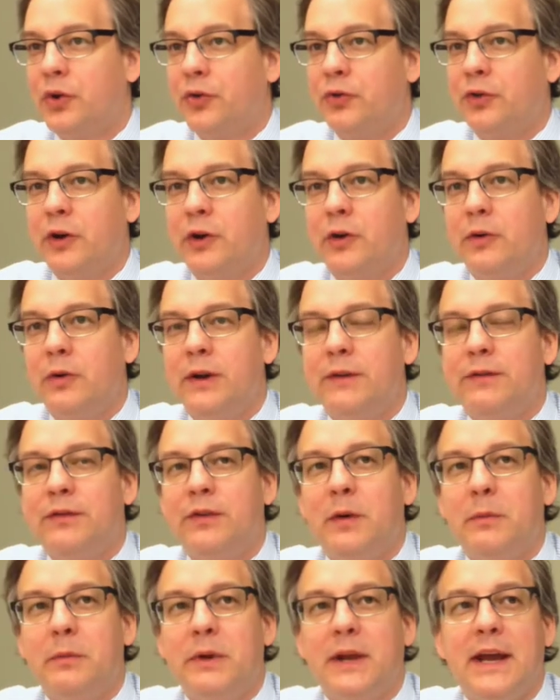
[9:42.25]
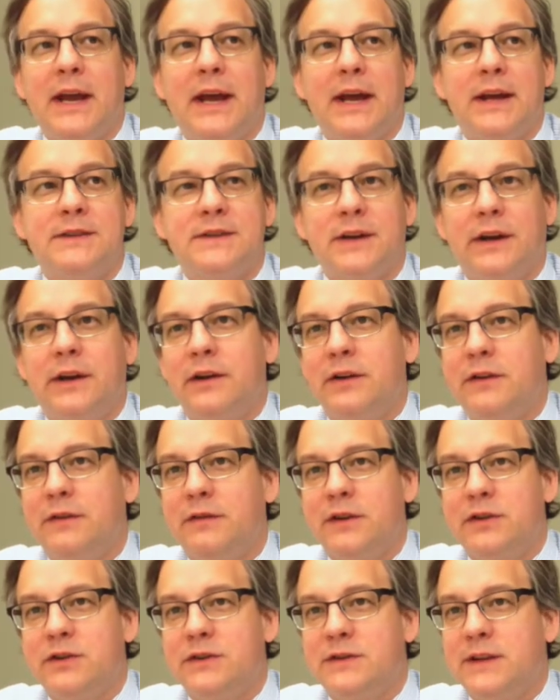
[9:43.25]
So if somebody has iron
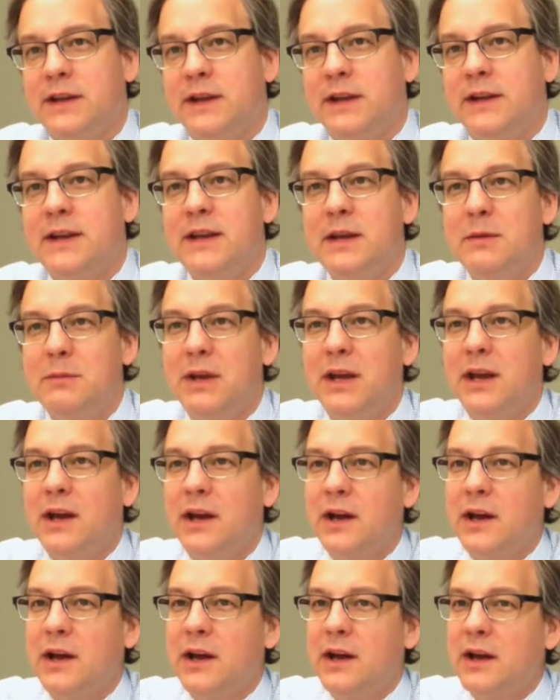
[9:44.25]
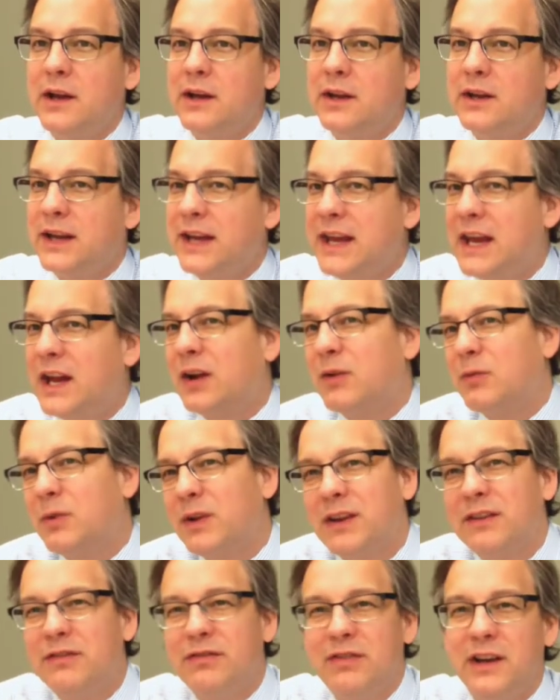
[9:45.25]
deficiency anemia and you can't
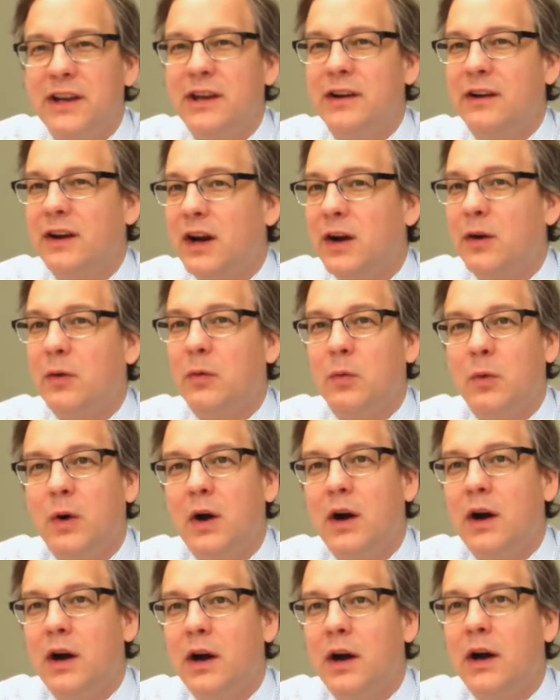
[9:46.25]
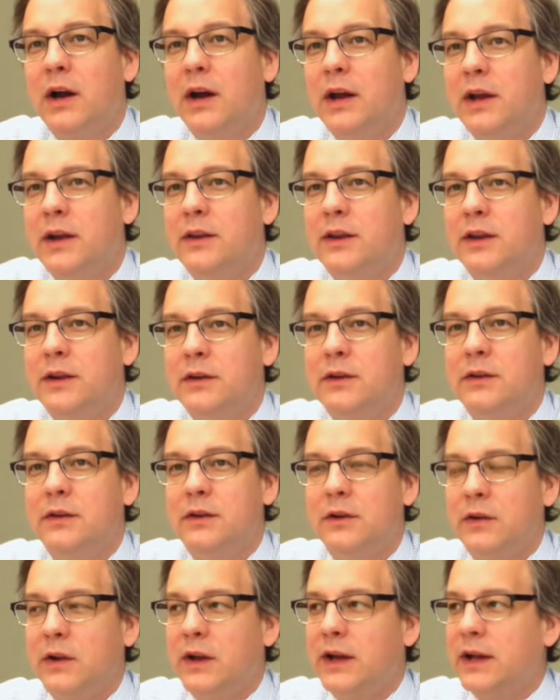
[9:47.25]
really figure out why, then
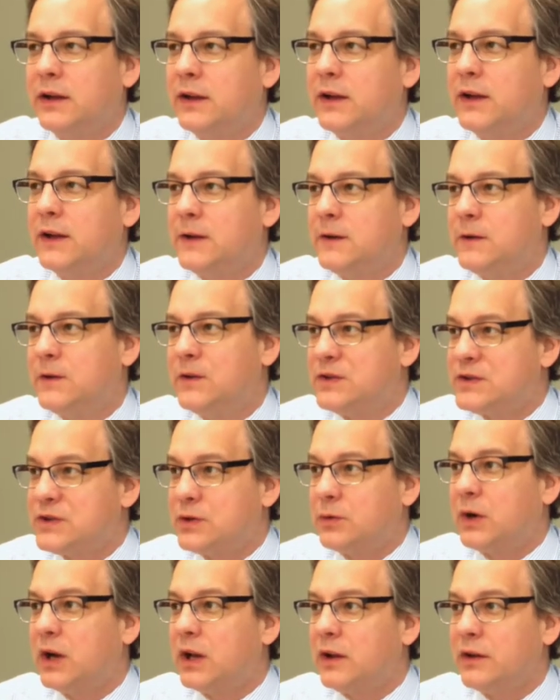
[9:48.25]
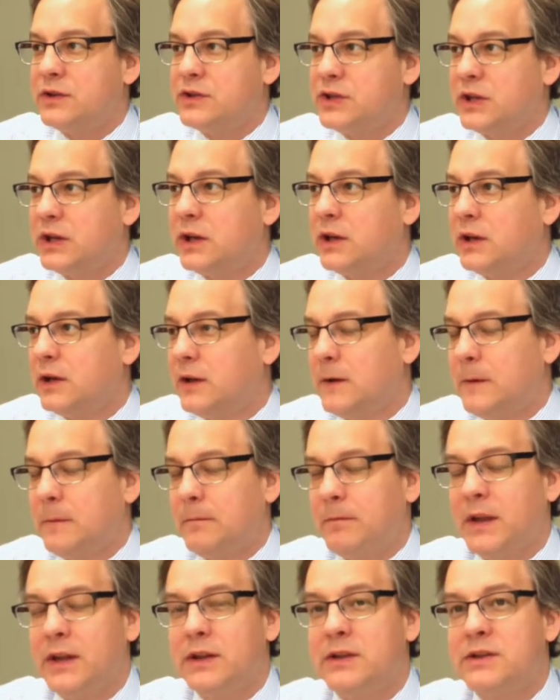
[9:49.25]
you're likely to do the serology.
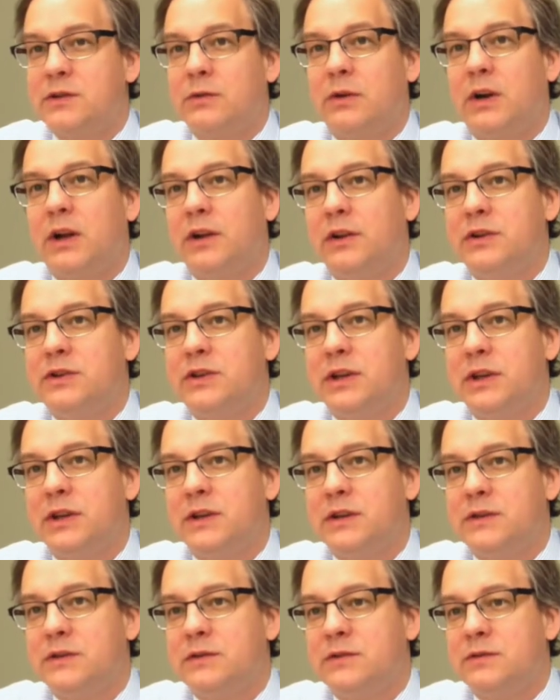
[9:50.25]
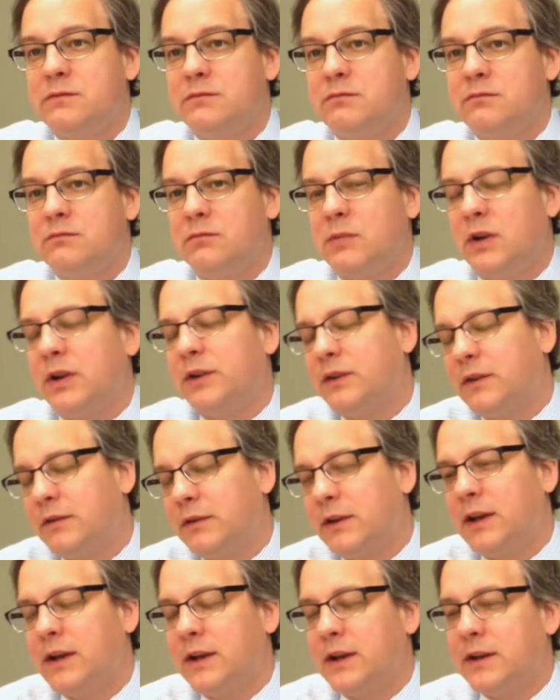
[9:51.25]
And the serology is
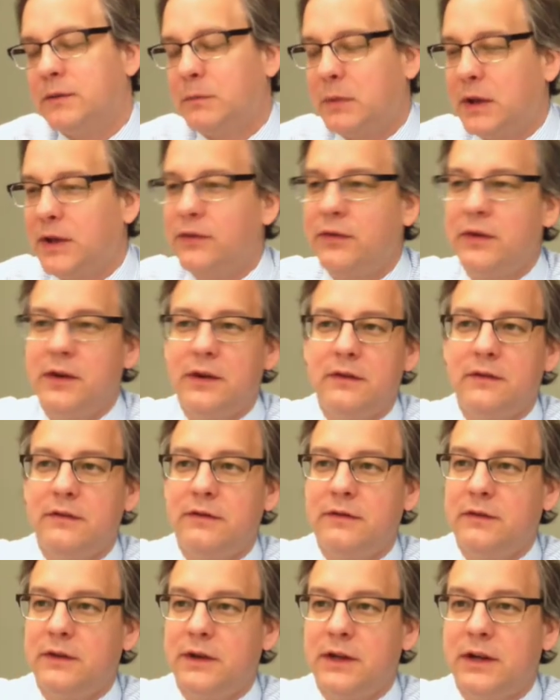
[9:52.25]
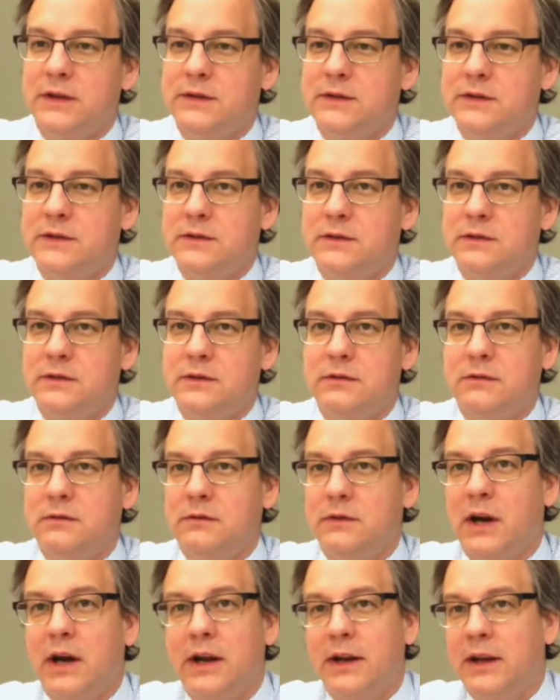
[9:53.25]
relatively inexpensive, it's
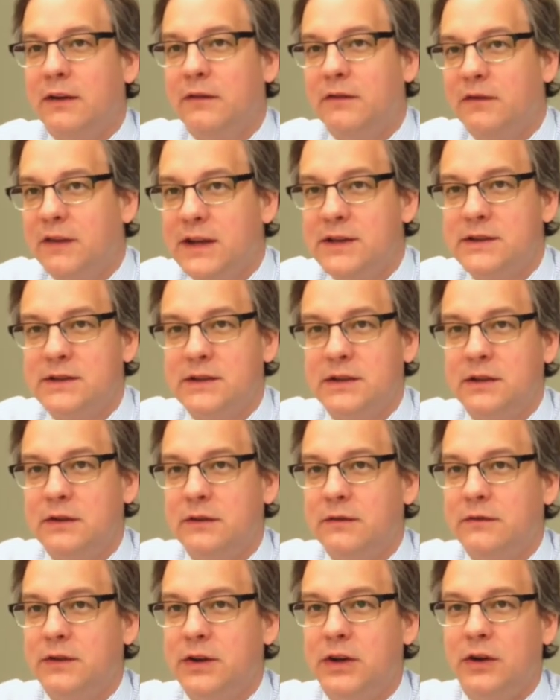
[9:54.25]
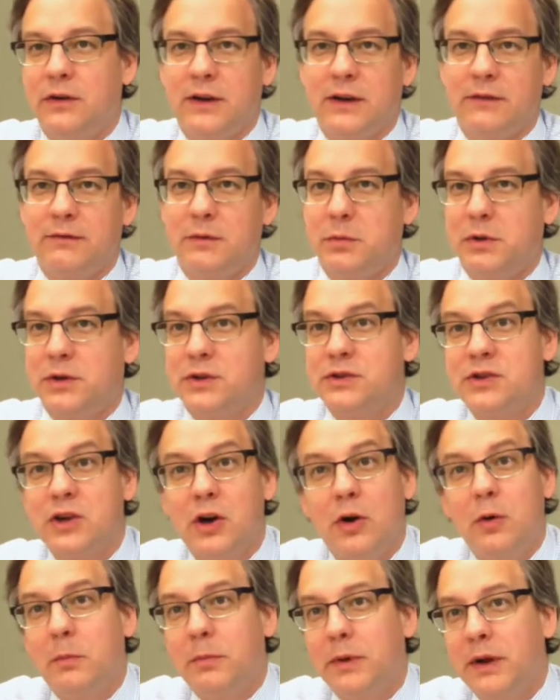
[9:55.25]
not invasive, you don't have to put a
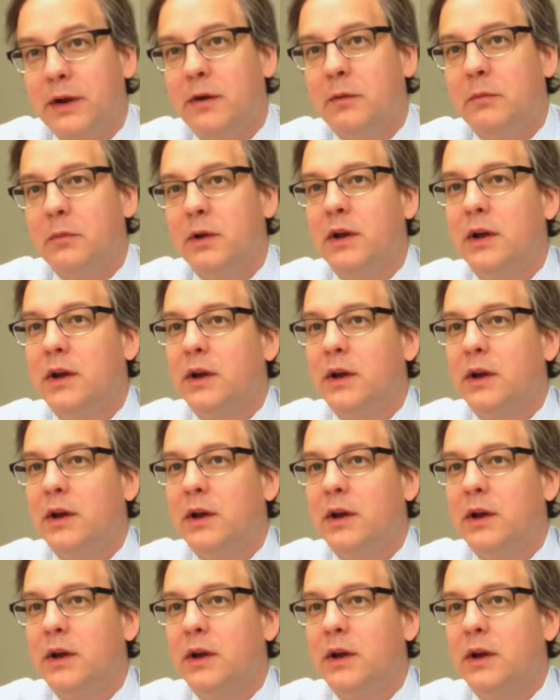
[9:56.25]
scope in them,